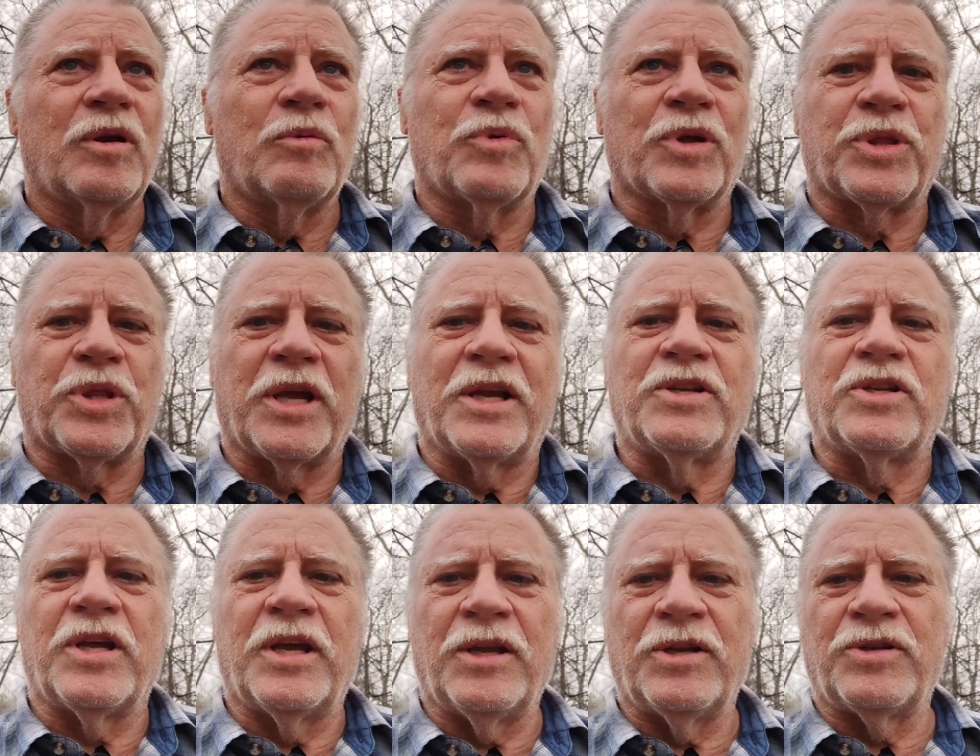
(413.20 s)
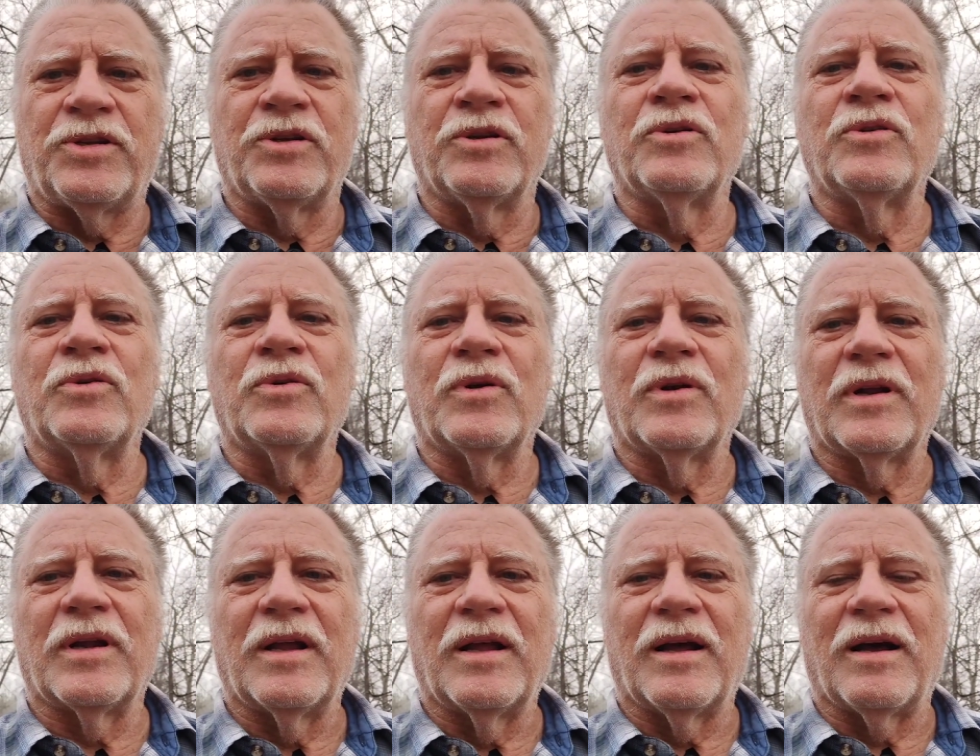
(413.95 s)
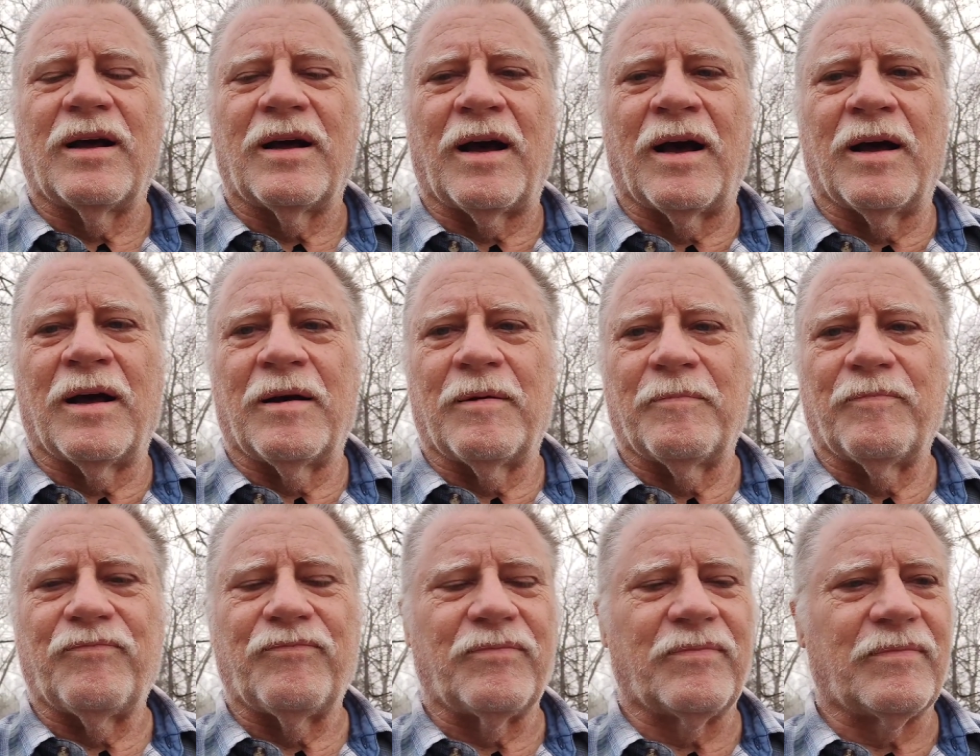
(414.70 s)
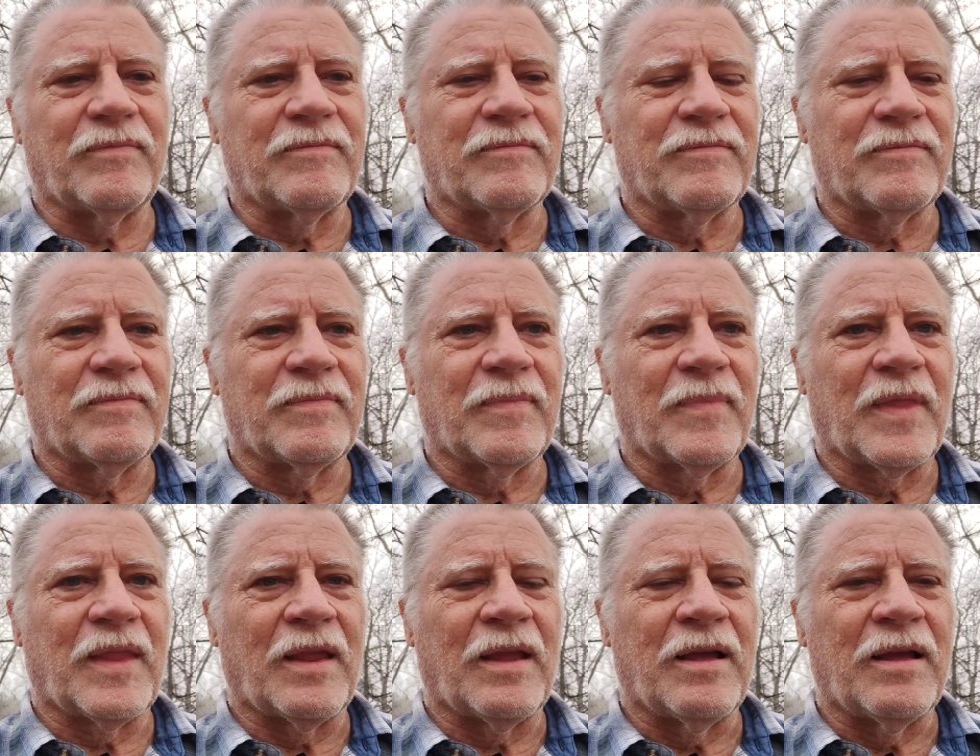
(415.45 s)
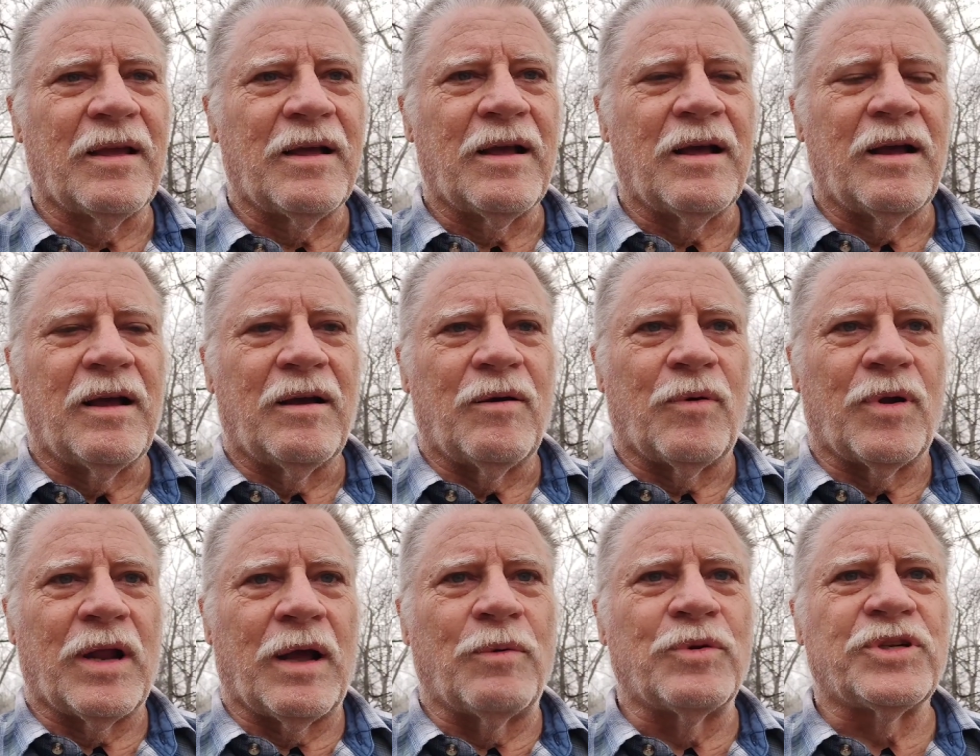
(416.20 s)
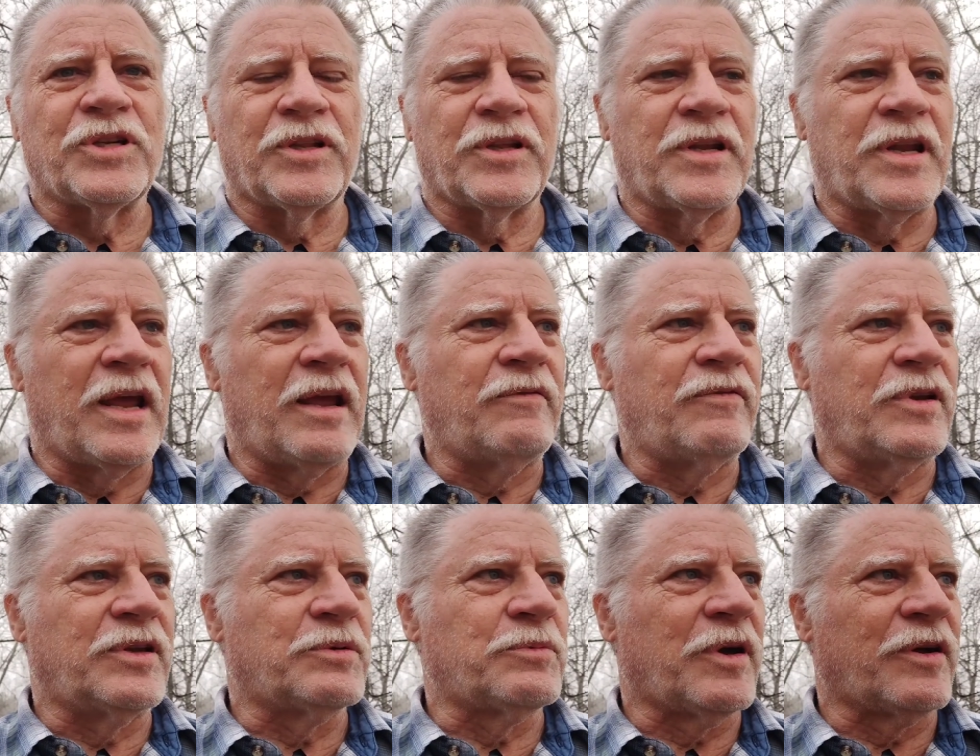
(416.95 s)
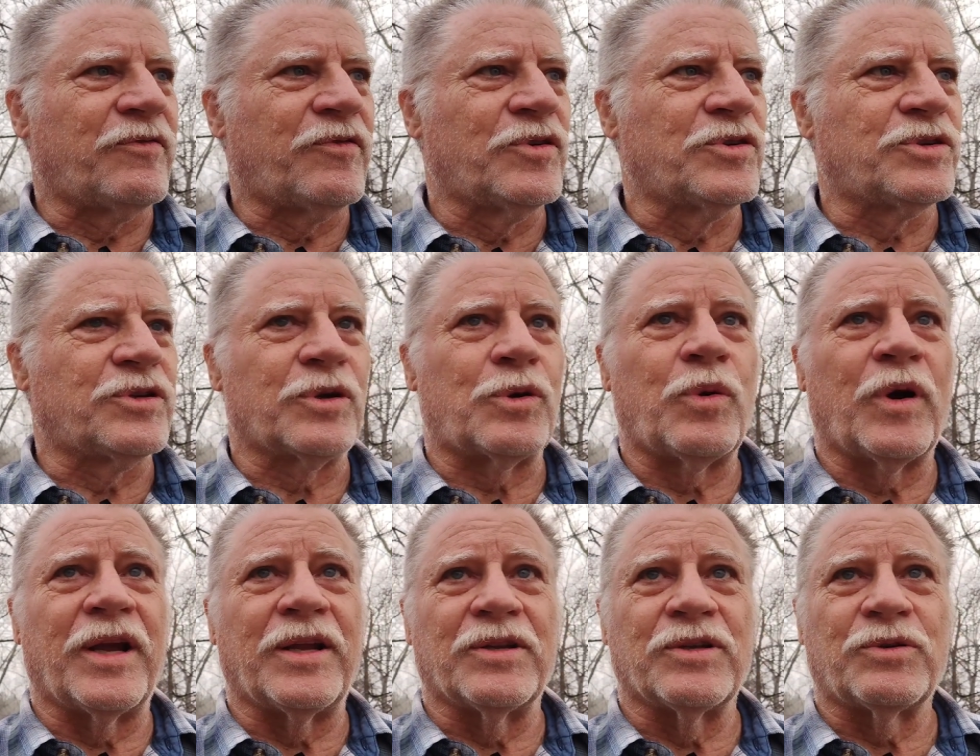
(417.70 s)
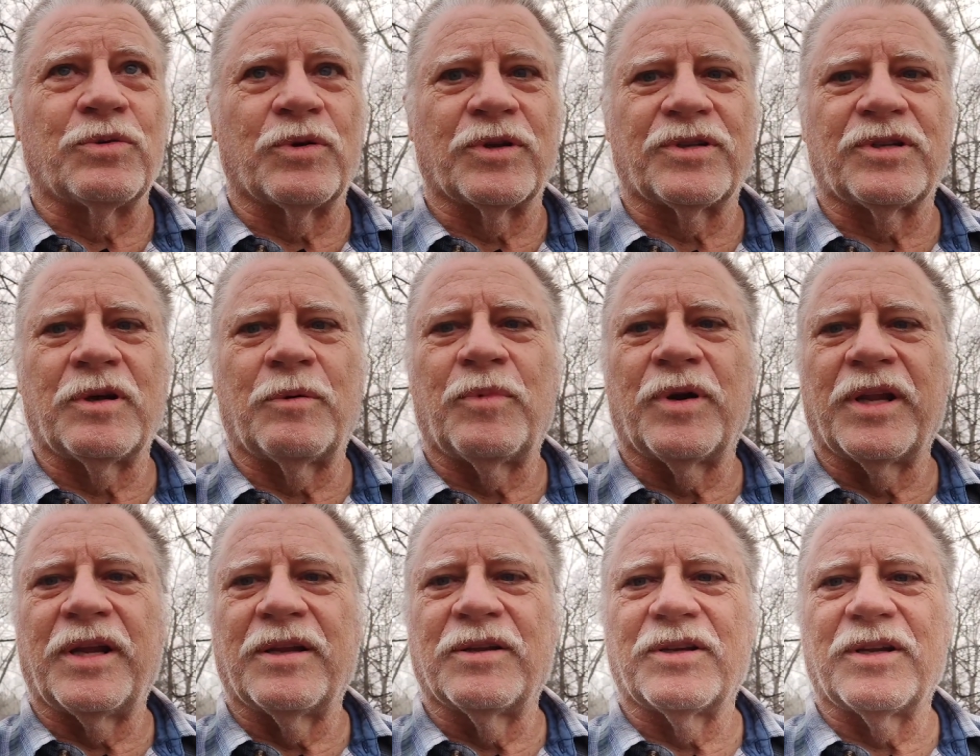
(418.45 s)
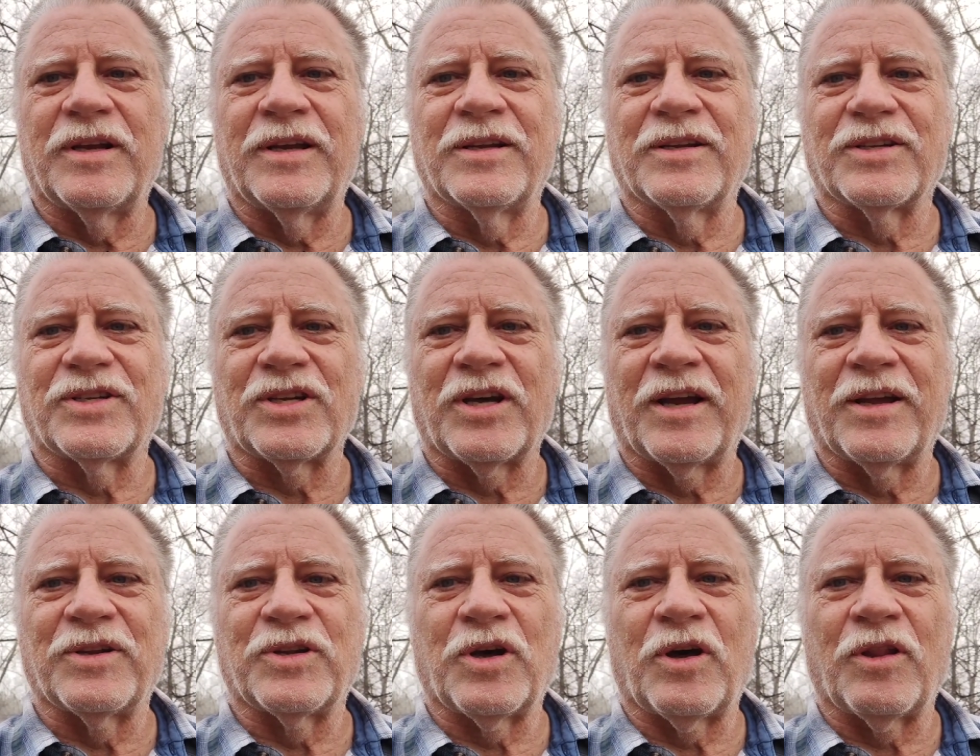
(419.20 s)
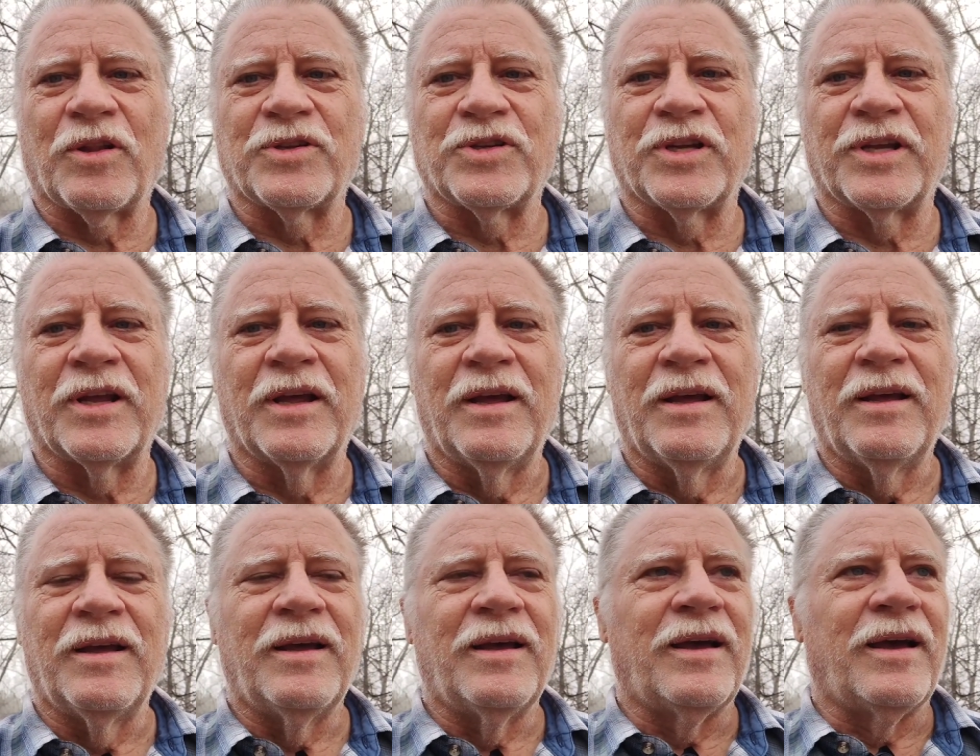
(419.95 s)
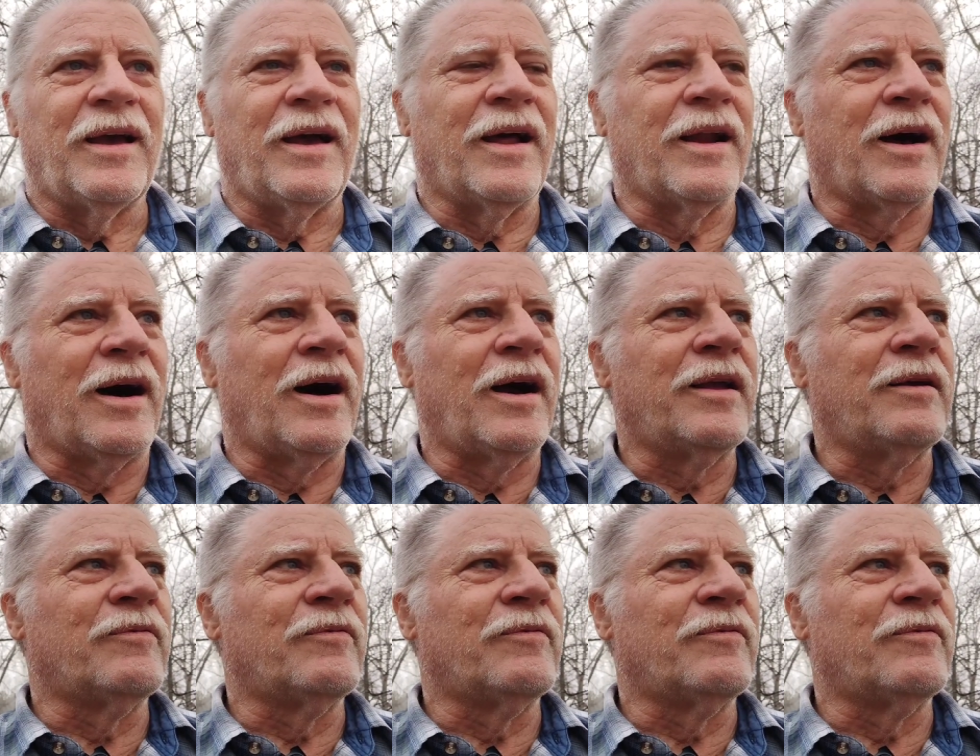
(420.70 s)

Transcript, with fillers: But they teach you. Um, when I was in the Navy, it's my first acquaintance with somebody in, into Scientology. And I